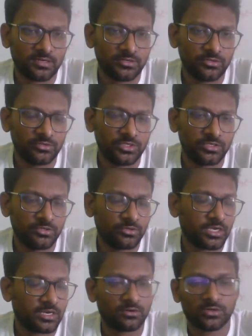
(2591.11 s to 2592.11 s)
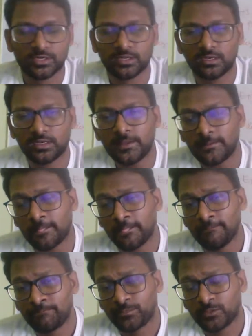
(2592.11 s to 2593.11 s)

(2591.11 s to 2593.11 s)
and you cannot really